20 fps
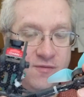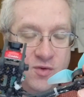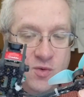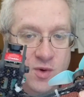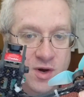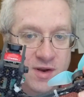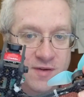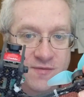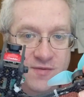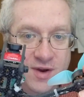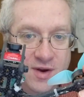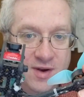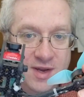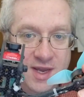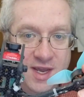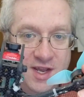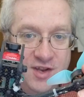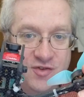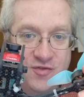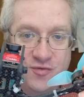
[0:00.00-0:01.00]
if you want a
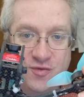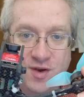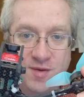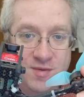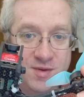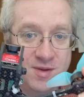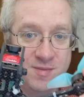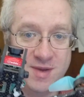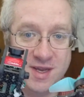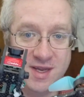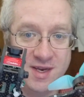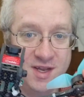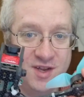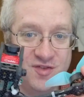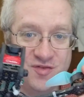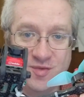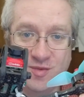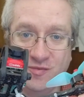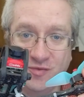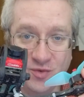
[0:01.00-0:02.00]
very H frame, you can make an
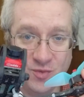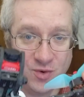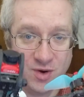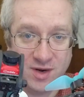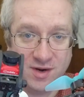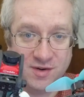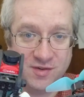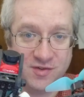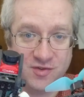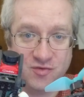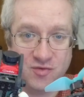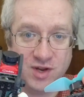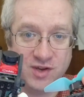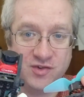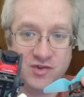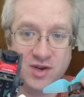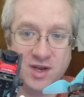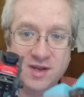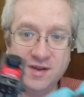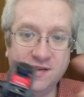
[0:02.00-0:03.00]
H frame. If you wanted a
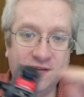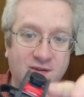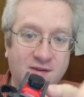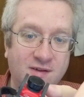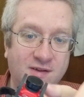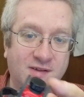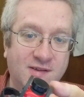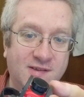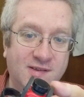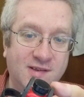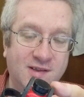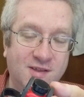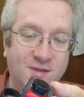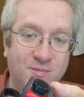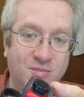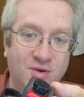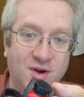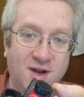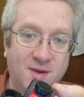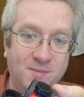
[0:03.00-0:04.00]
stretch X and you can see
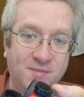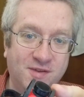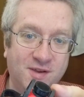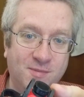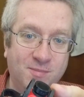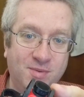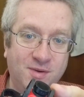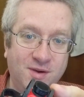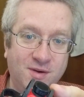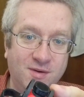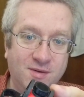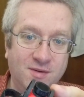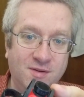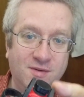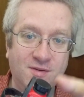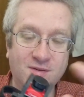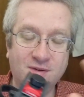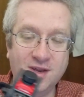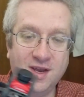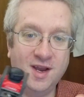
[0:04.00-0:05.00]
the props up here
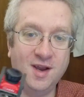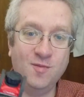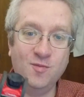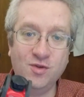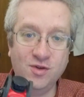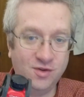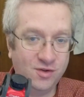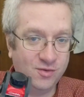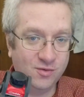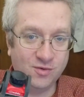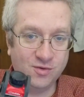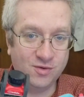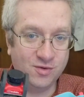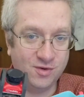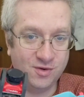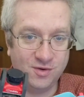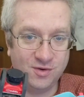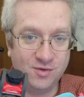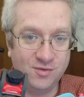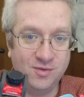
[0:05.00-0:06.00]
in your camera, you
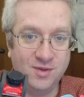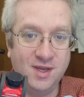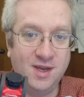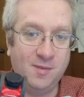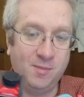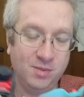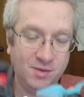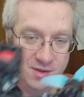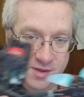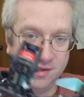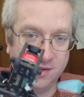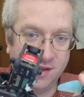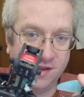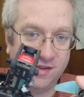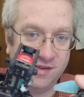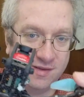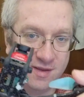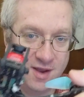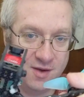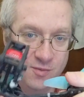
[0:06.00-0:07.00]
could do that. But
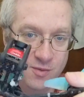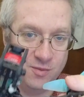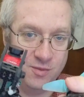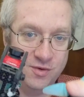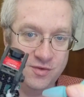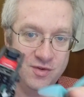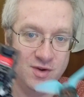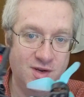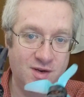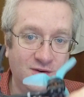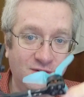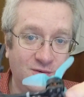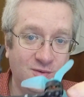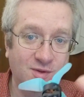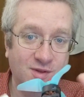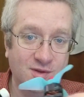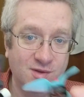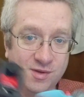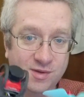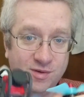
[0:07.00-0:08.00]
that's not what we're trying to do
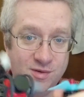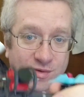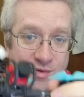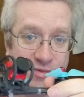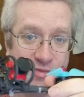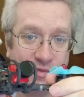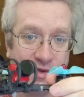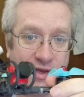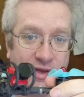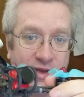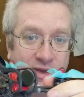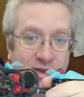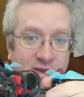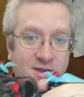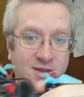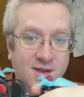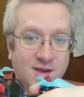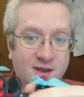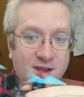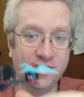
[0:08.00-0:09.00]
with this.
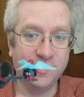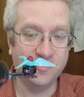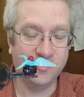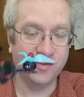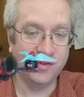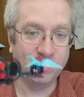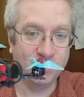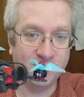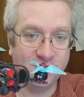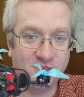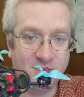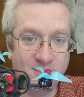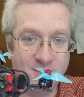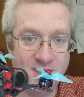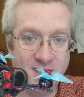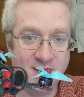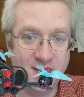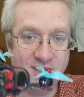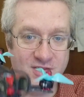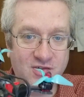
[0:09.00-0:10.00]
The Kestrel's supposed to
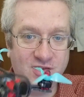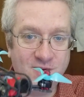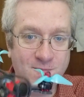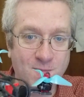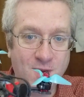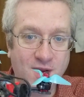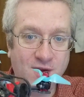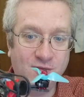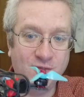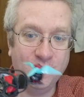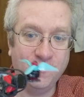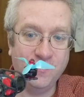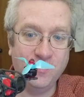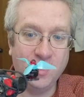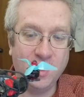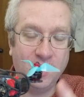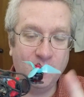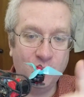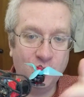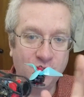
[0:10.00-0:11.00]
be an HD micro
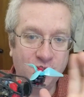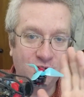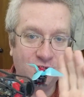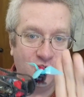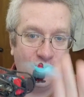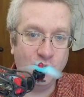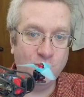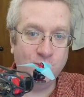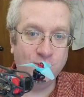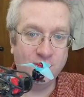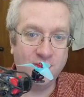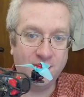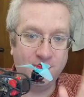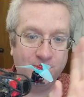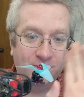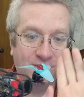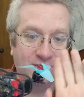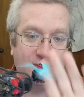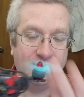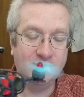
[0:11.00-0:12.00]
frame with no
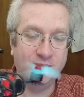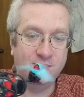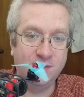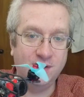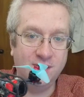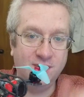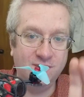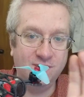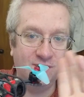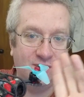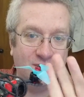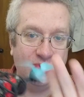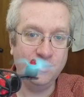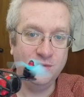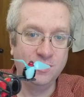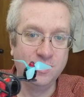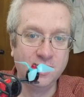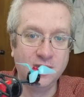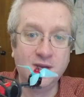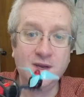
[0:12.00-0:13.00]
props in
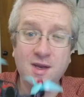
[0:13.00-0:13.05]
view.